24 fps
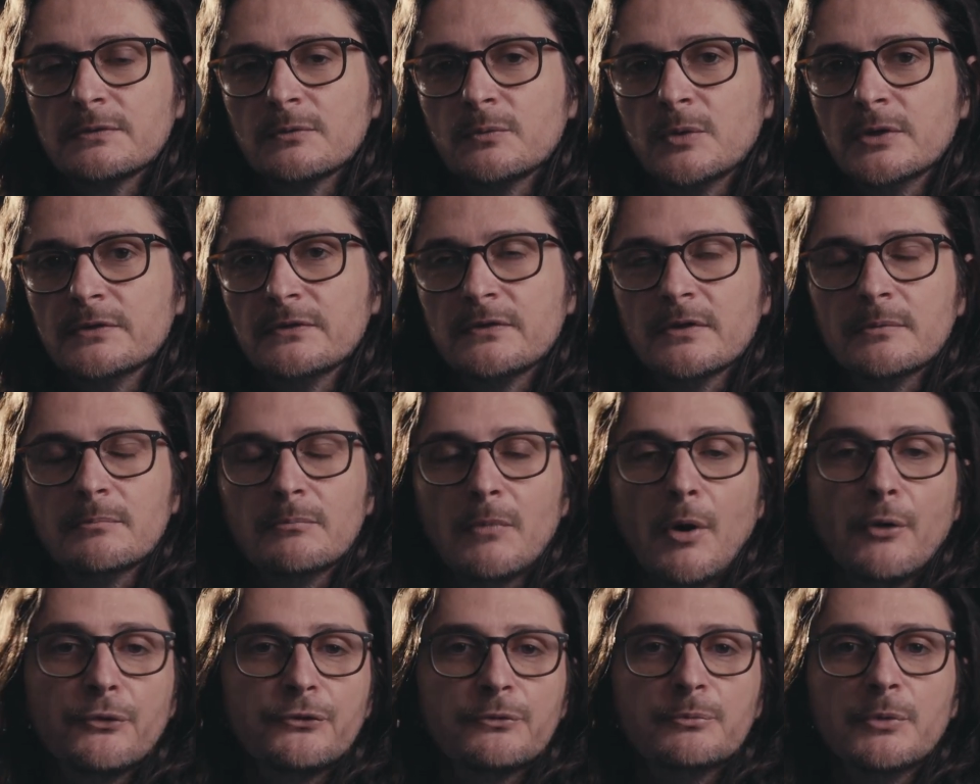The ones that
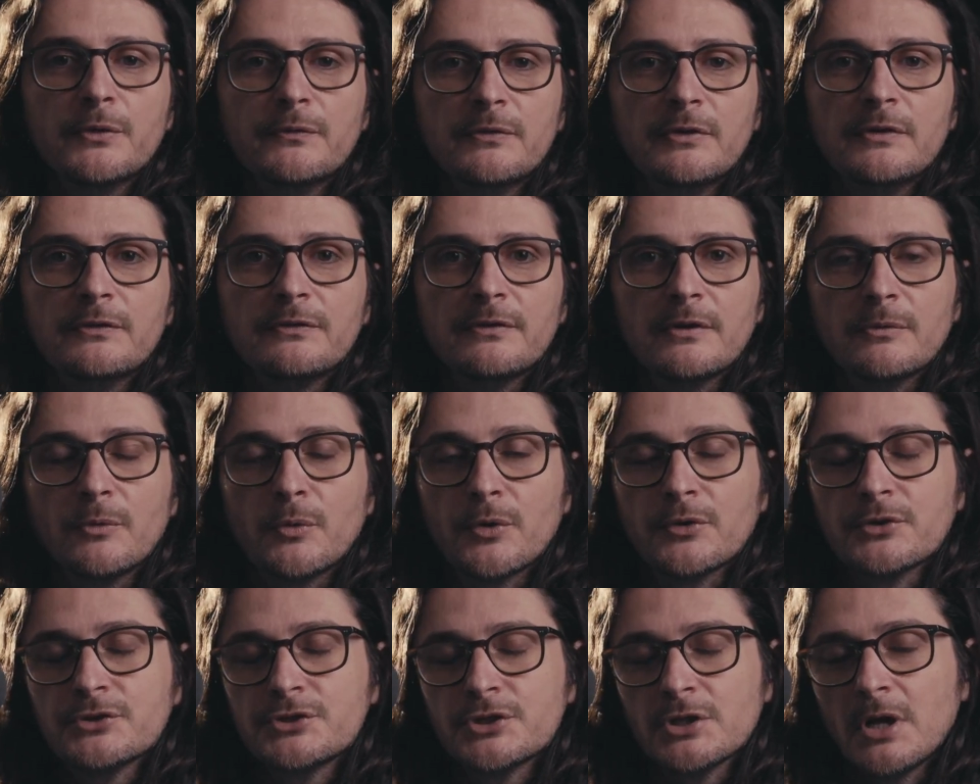most movies that
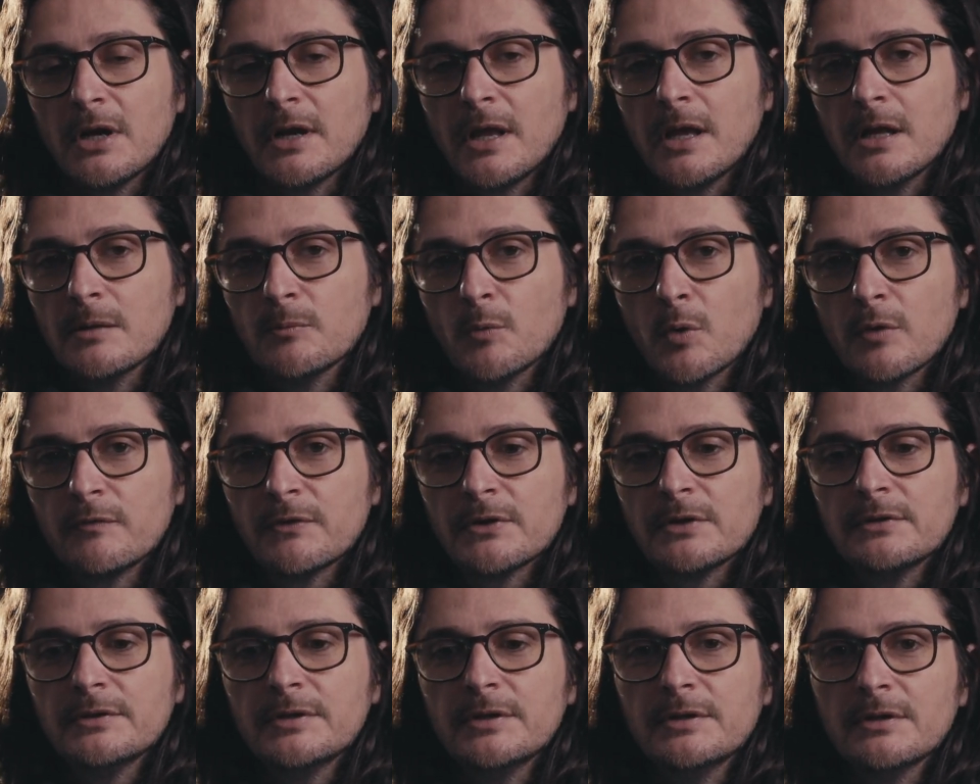were shot
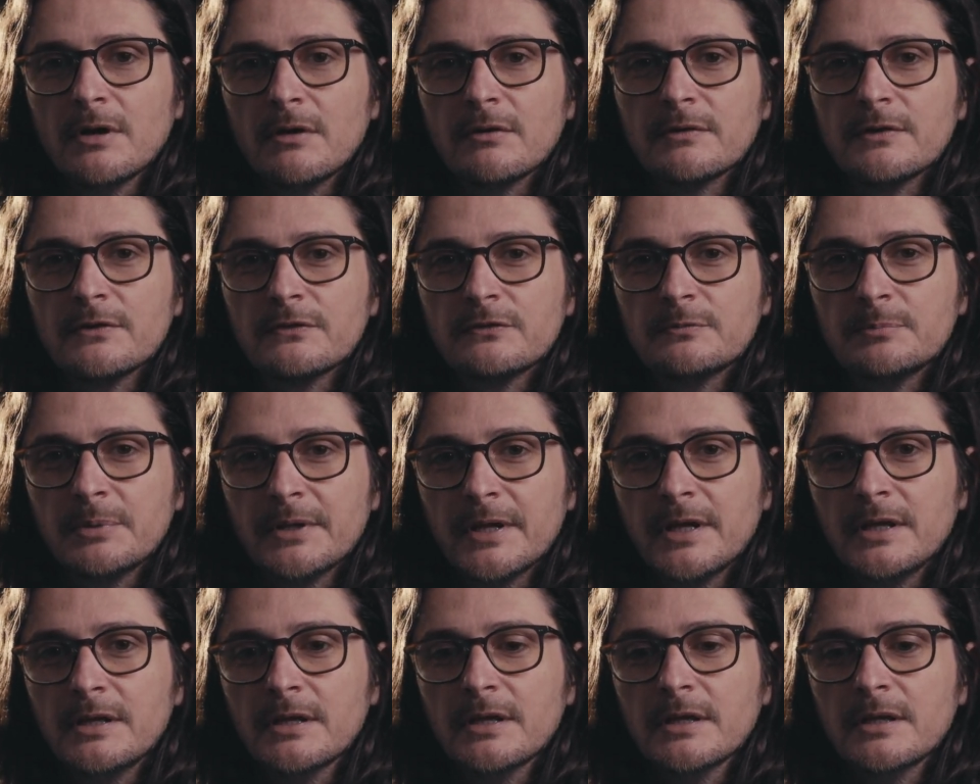anamorphically are
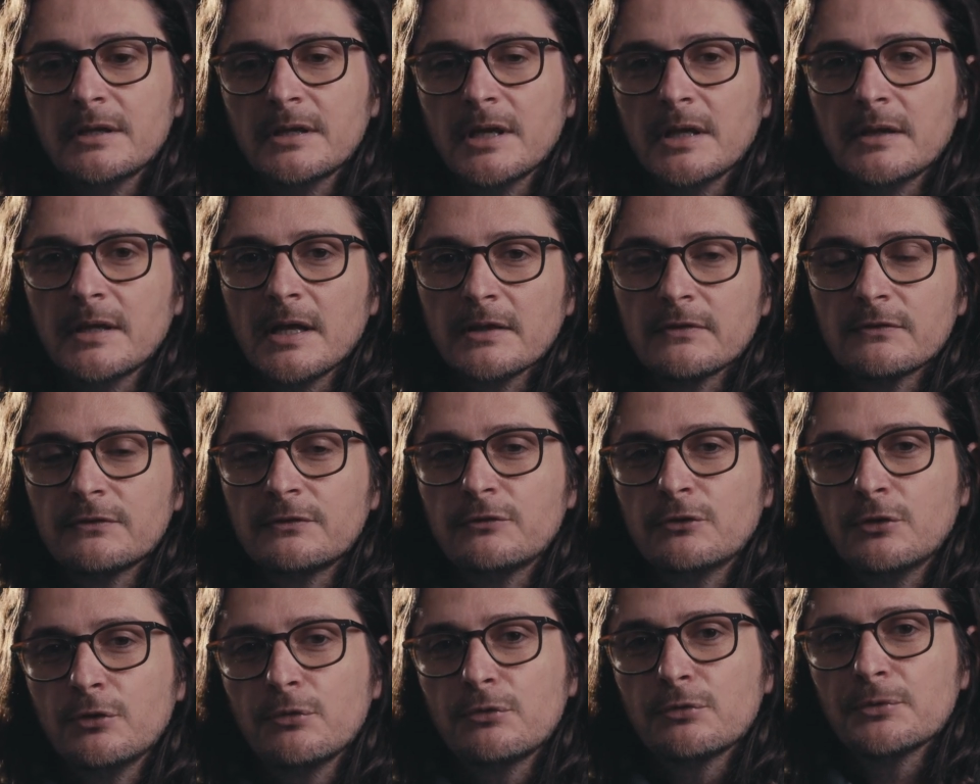displayed in, and that's
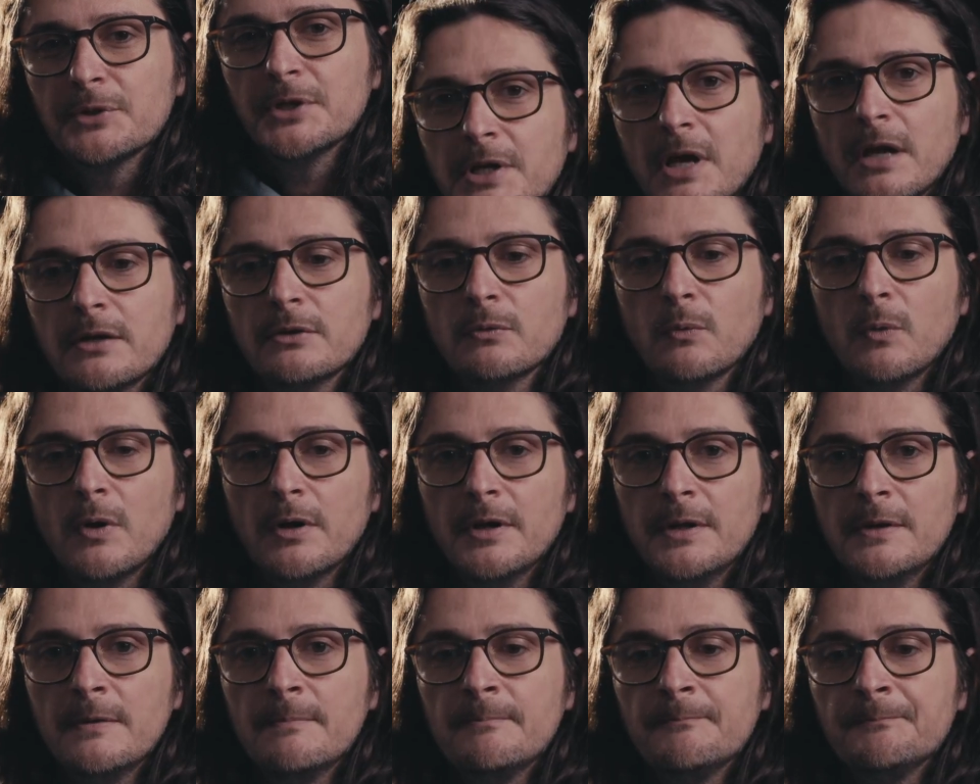
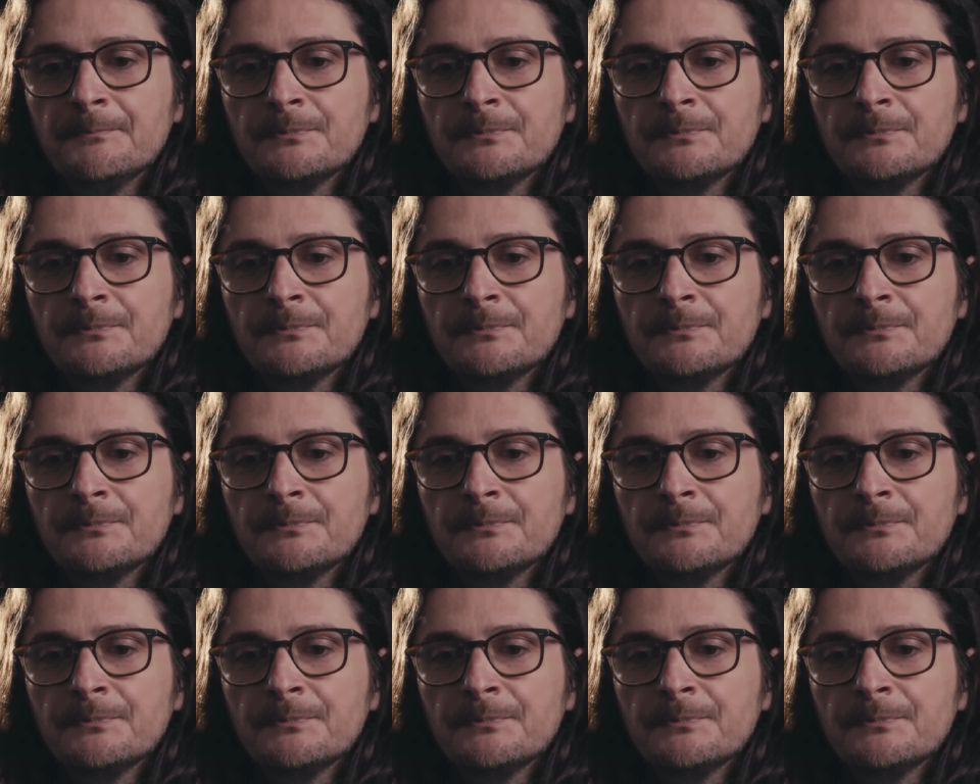239:1.